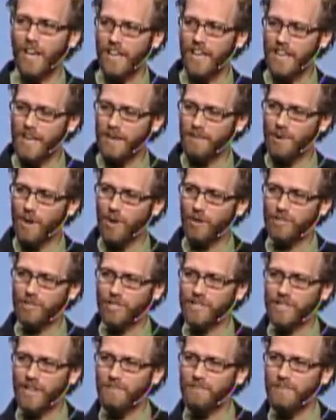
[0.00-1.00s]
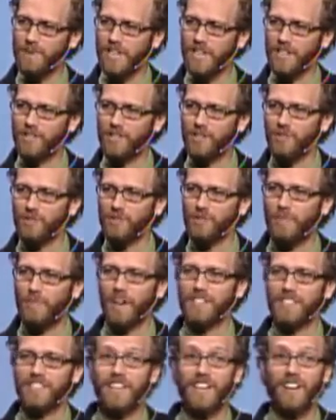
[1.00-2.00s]
hypnosis can be induced
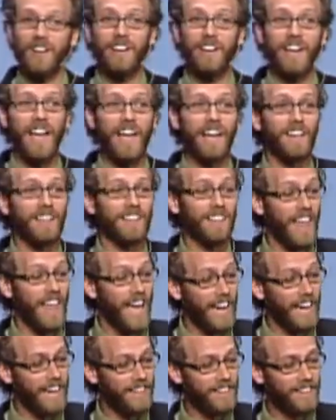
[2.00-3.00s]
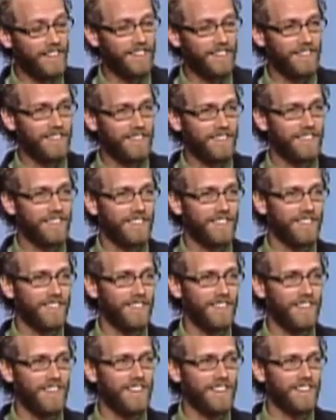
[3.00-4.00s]
by staring at a light
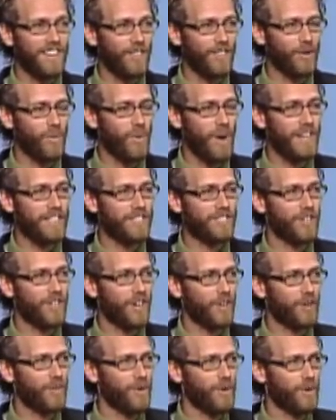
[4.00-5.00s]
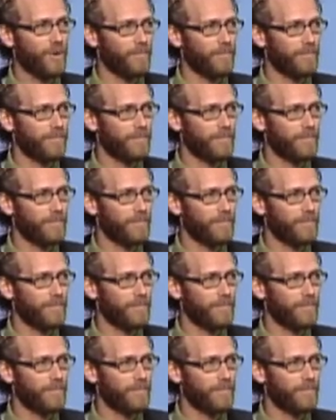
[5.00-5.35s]
in an otherwise dark room.